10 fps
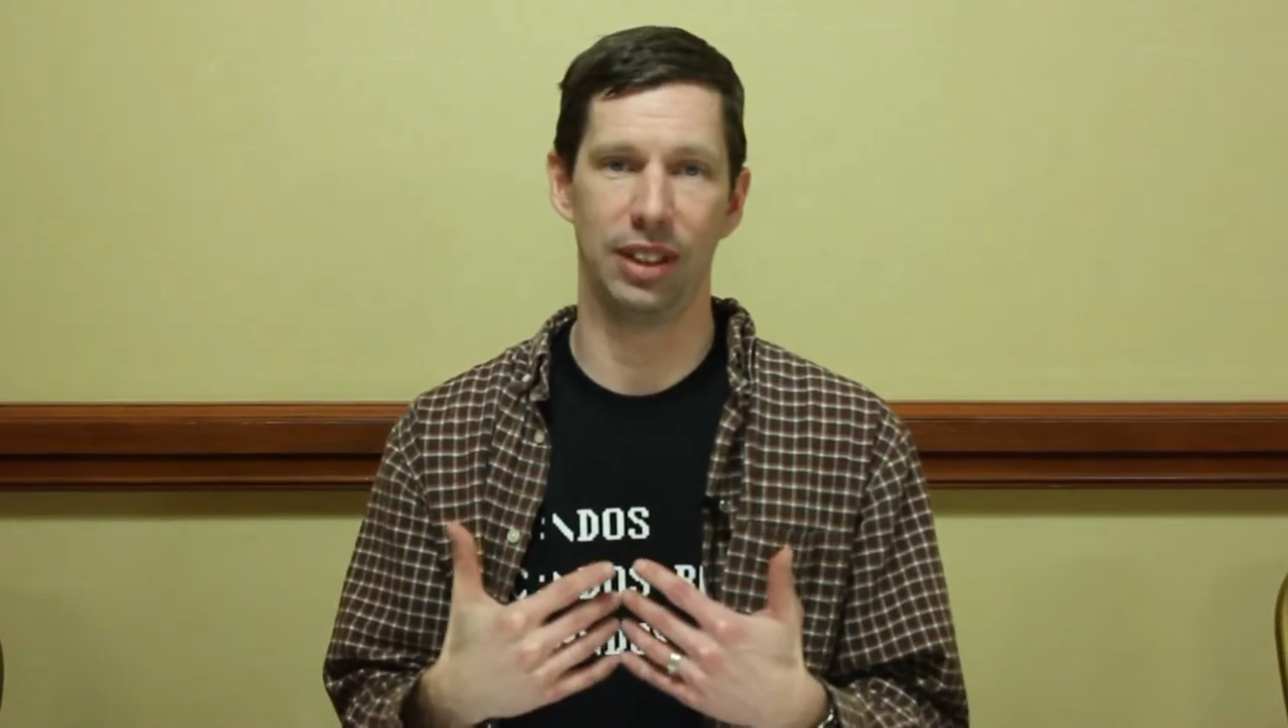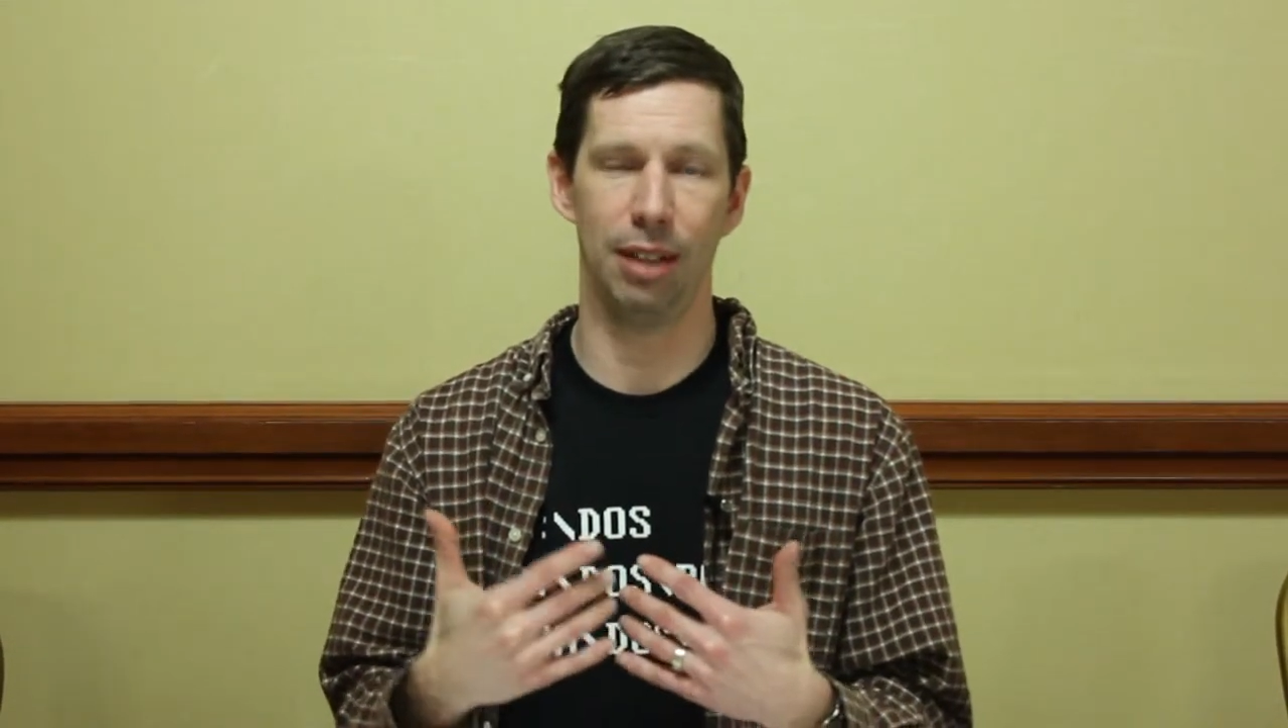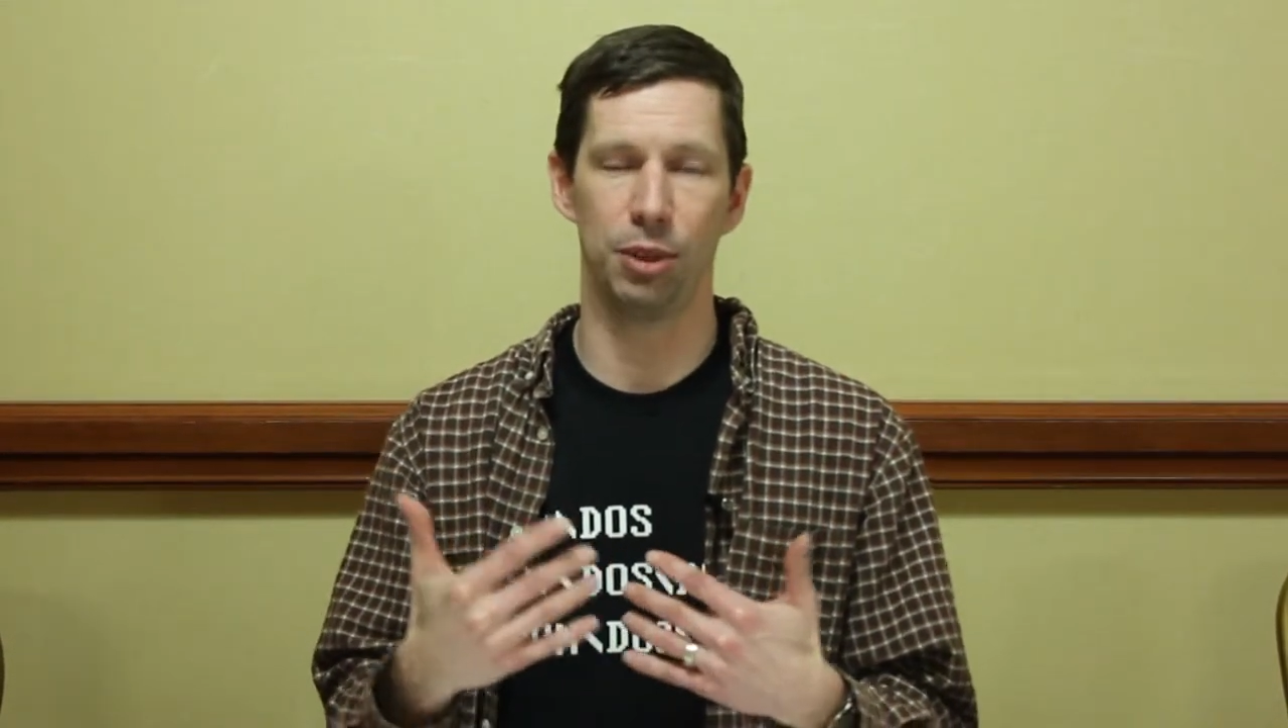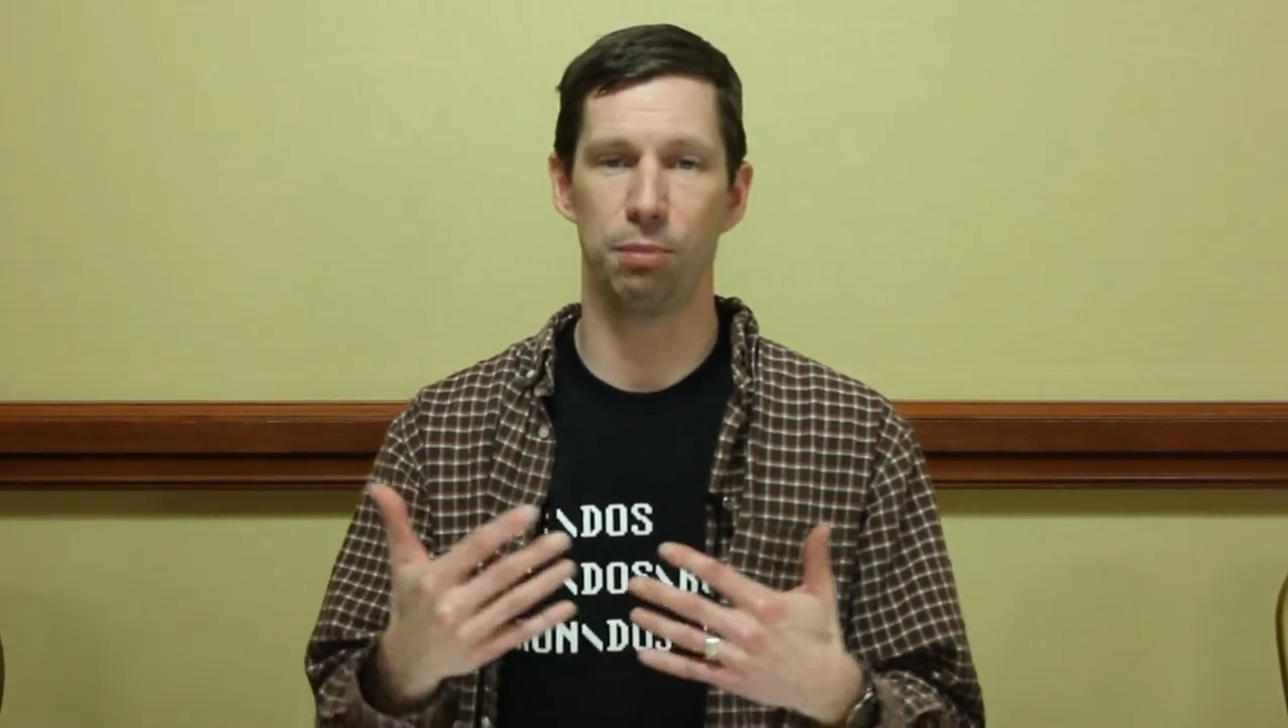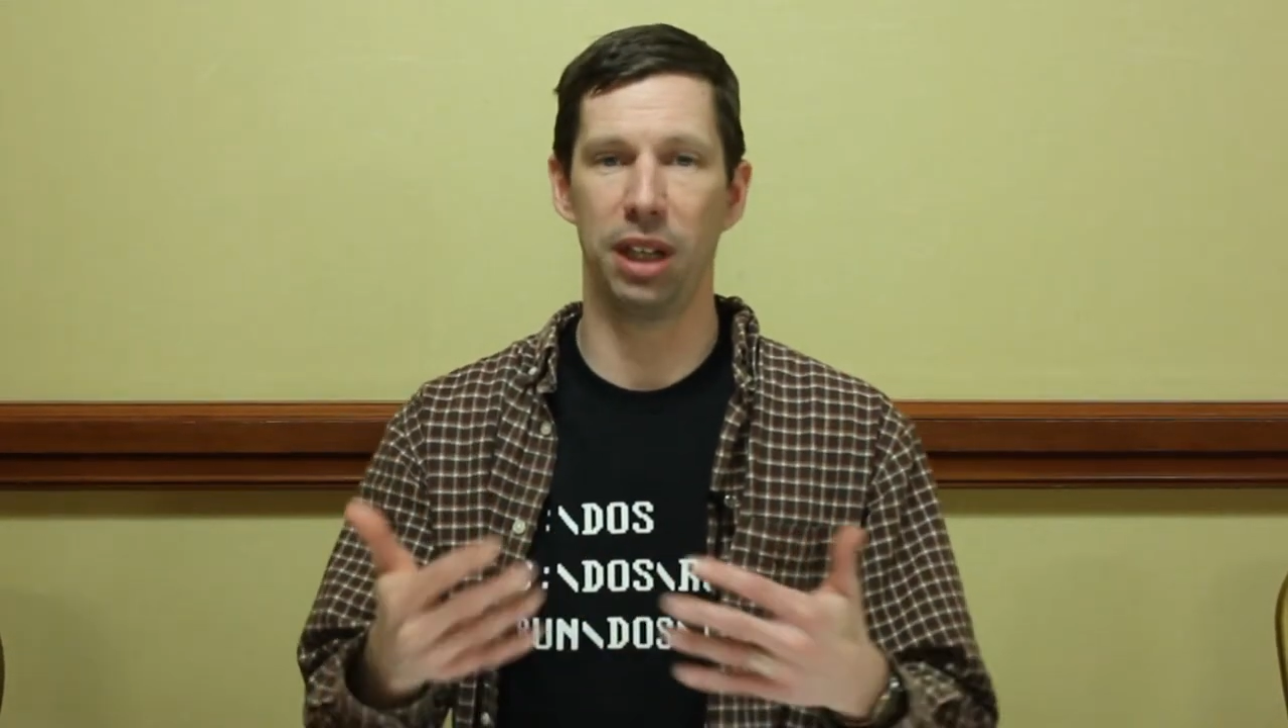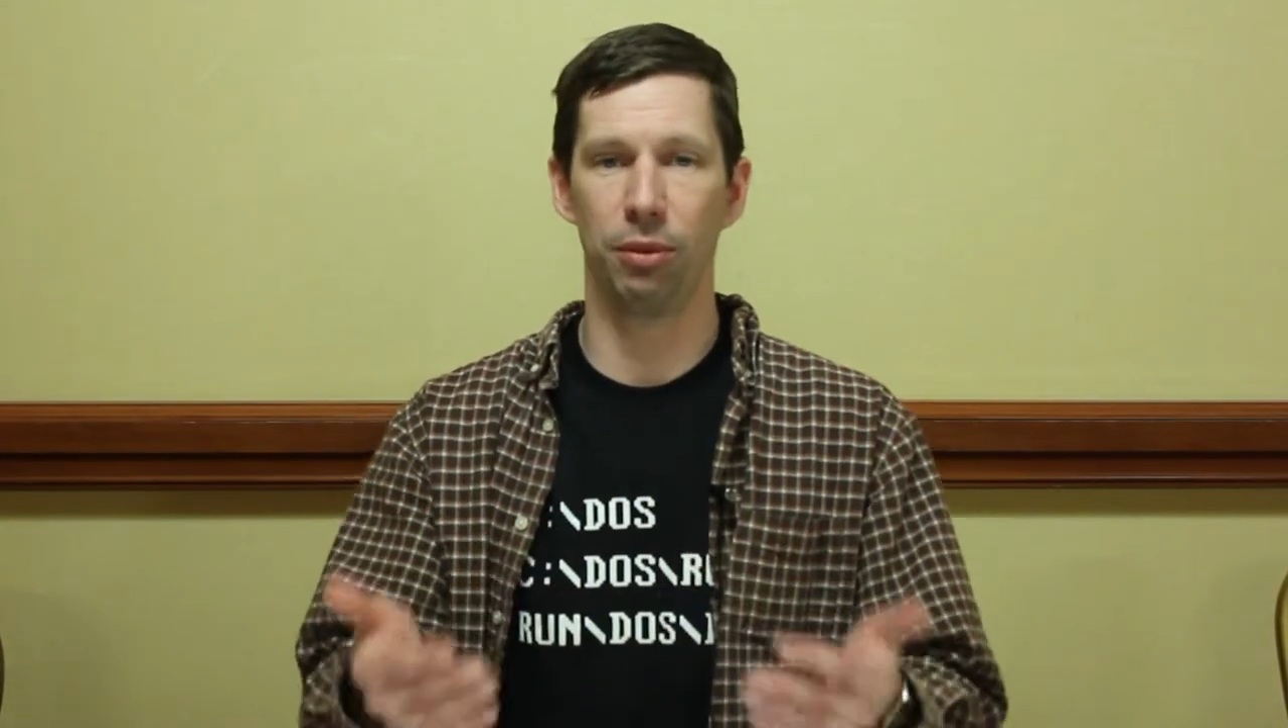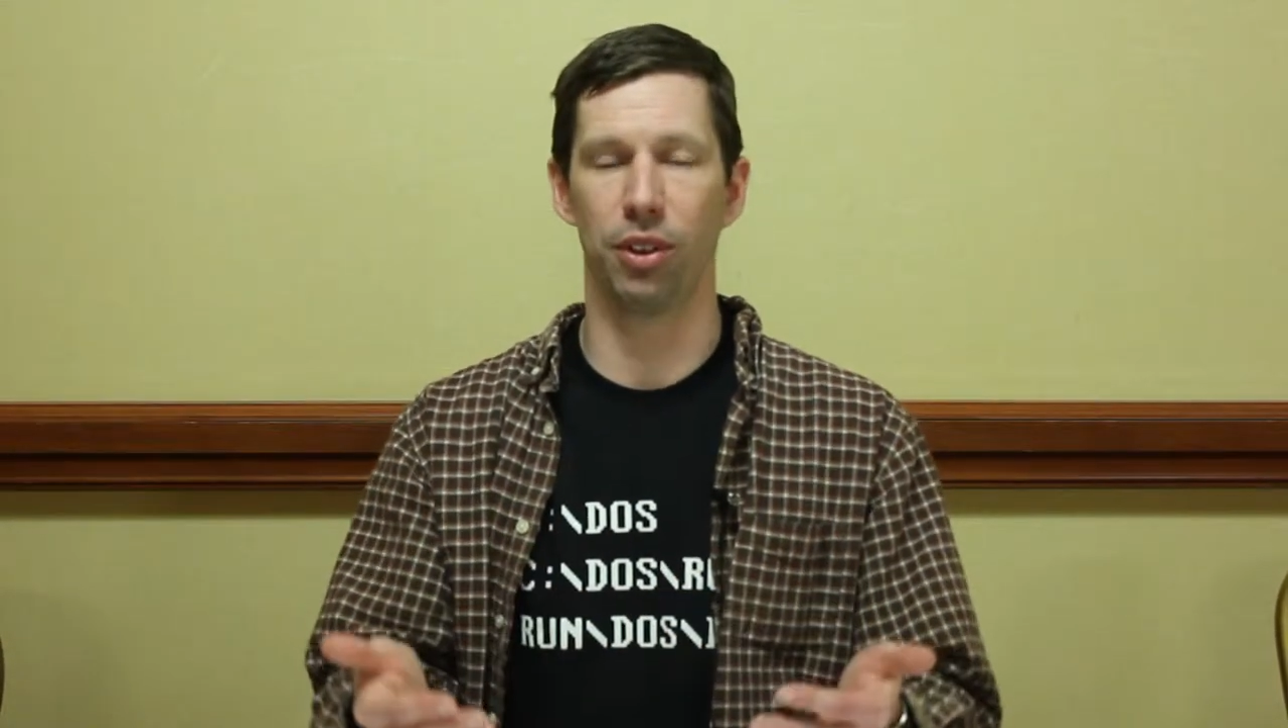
time to spend